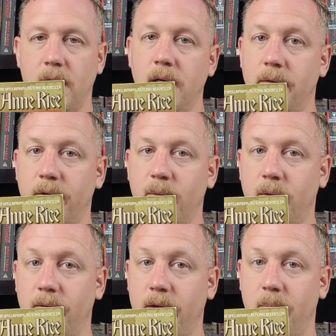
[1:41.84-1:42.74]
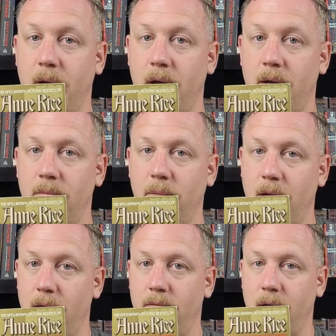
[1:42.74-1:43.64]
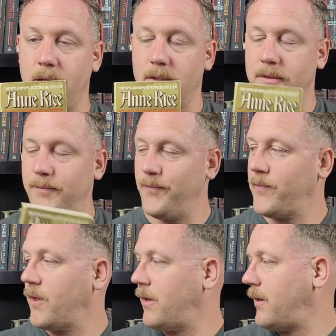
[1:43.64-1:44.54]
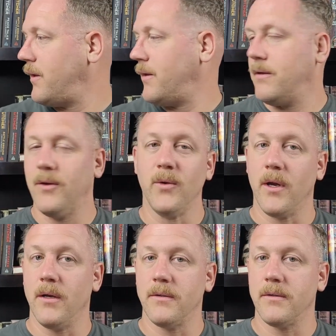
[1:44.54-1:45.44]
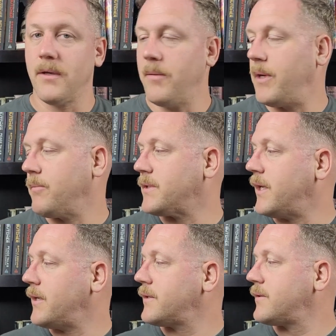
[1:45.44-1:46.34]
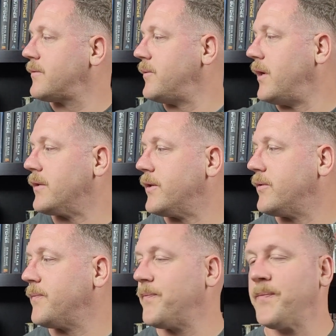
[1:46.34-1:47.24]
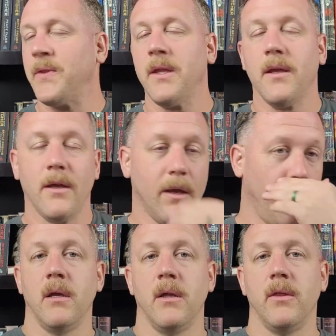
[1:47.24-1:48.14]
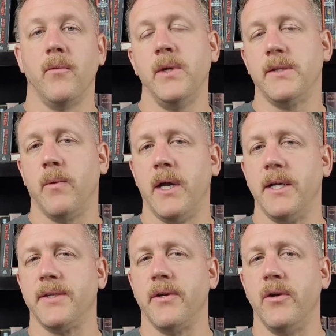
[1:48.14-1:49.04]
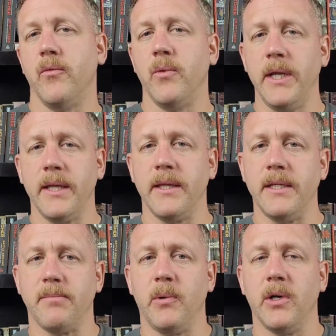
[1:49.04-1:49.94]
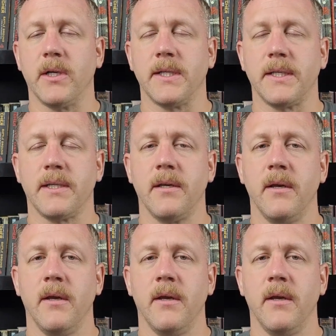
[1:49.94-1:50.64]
Interview with a Vampire by Anne Rice. Who cares? I make mistakes. We all do. The reason why I started reading these books